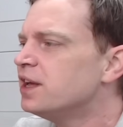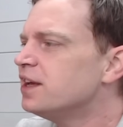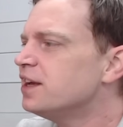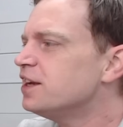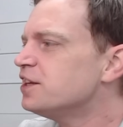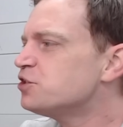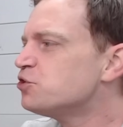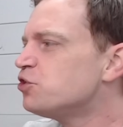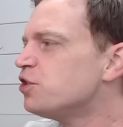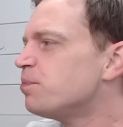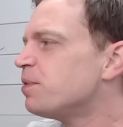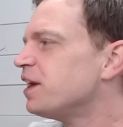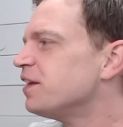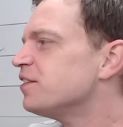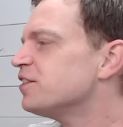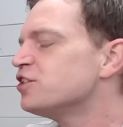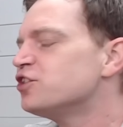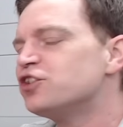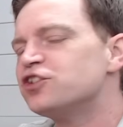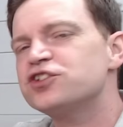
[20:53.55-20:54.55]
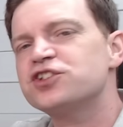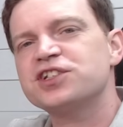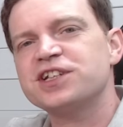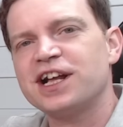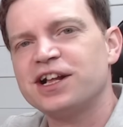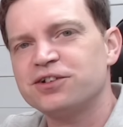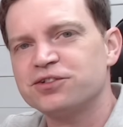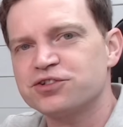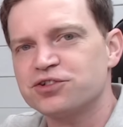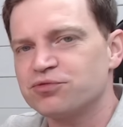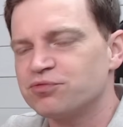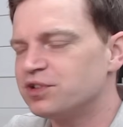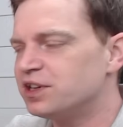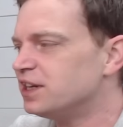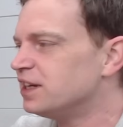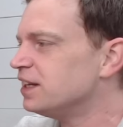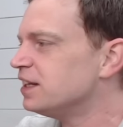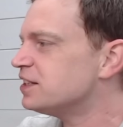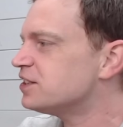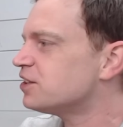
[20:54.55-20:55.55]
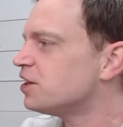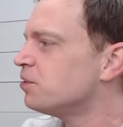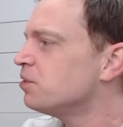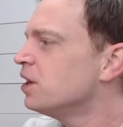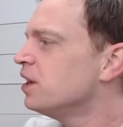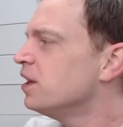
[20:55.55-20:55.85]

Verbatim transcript: It's all about the nostalgia, really. So